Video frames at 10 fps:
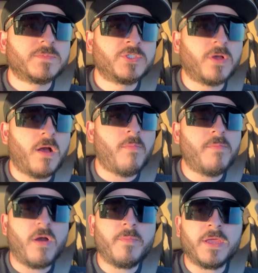so
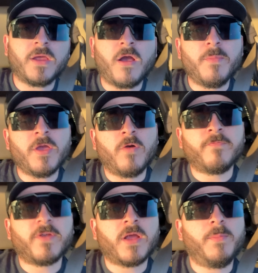I'll be
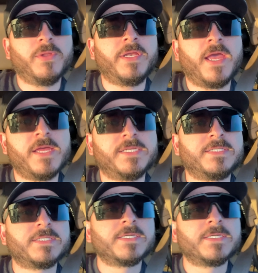home for a couple of days.